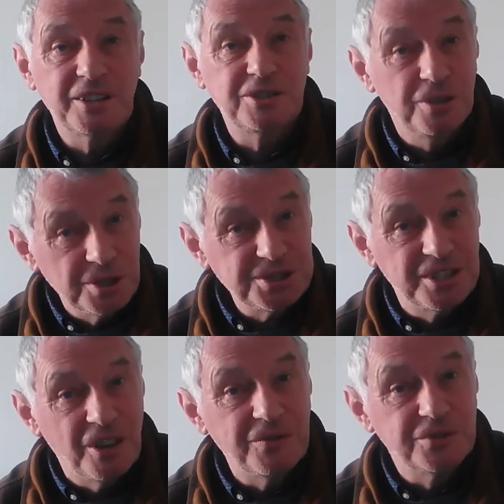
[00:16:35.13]
curiously
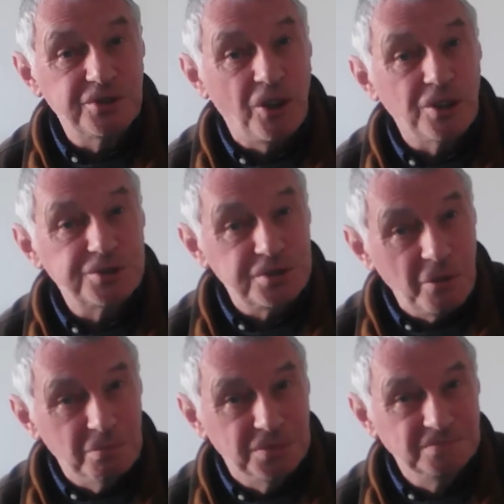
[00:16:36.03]
enough, Donald
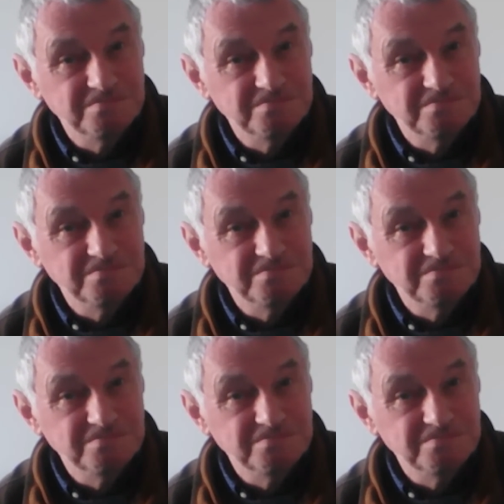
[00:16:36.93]
Trump.